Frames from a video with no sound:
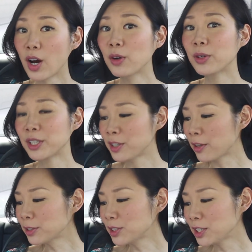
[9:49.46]
Oh, and
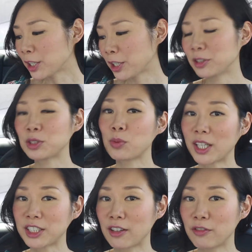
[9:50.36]
another scenario to
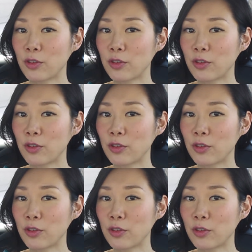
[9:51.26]
watch out